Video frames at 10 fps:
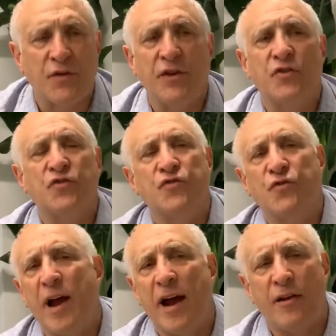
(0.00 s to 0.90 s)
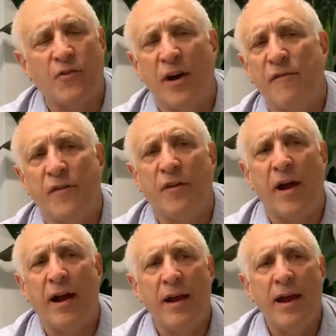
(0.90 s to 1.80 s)
You're trying to figure
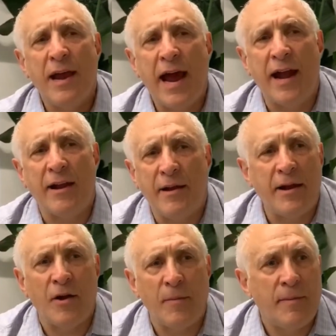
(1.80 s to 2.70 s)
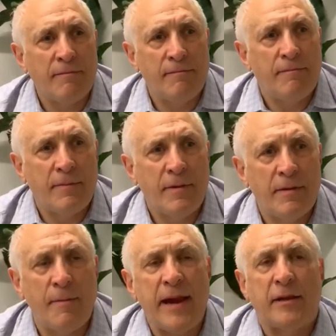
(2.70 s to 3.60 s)
out how to, to
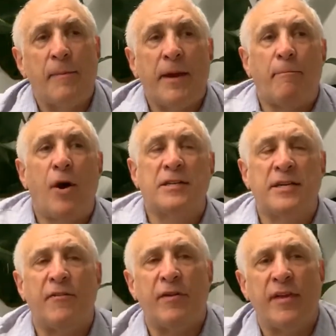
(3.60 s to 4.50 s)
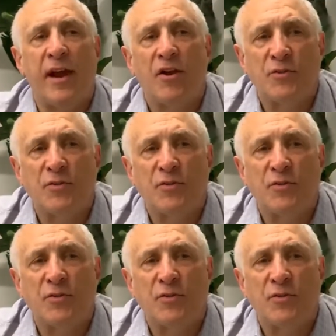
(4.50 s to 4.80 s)
make the big bucks and everything else.